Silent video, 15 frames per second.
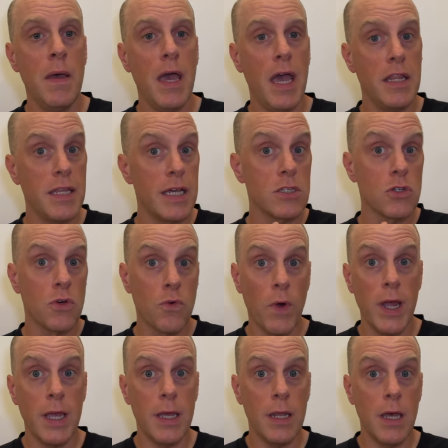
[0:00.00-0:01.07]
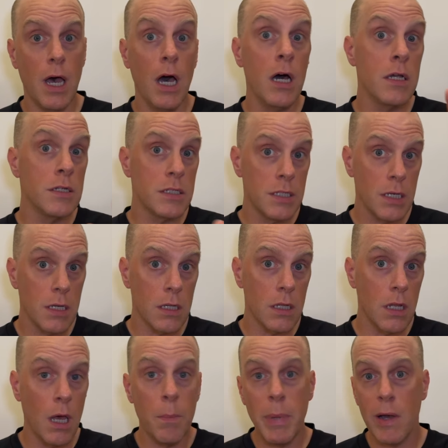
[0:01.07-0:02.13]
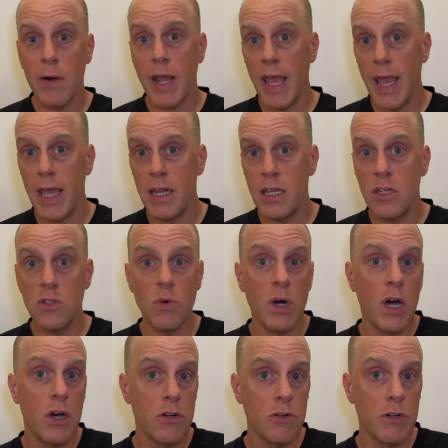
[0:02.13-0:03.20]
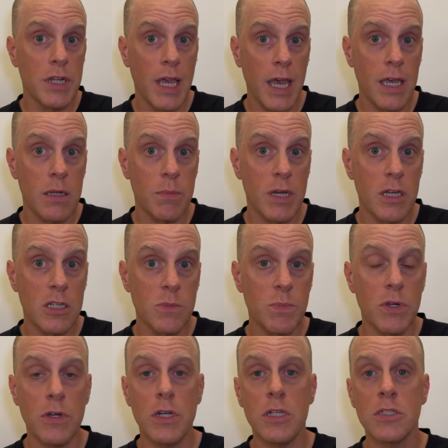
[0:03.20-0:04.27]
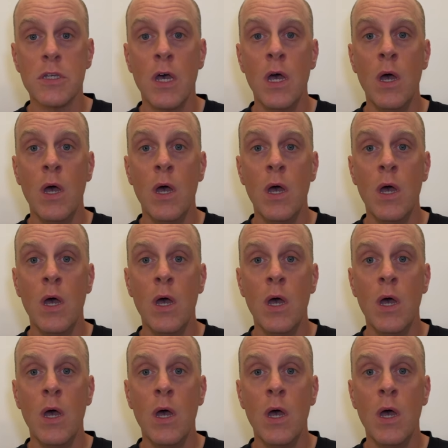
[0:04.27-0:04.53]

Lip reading: And that's great until about 80 to 100K in my experience,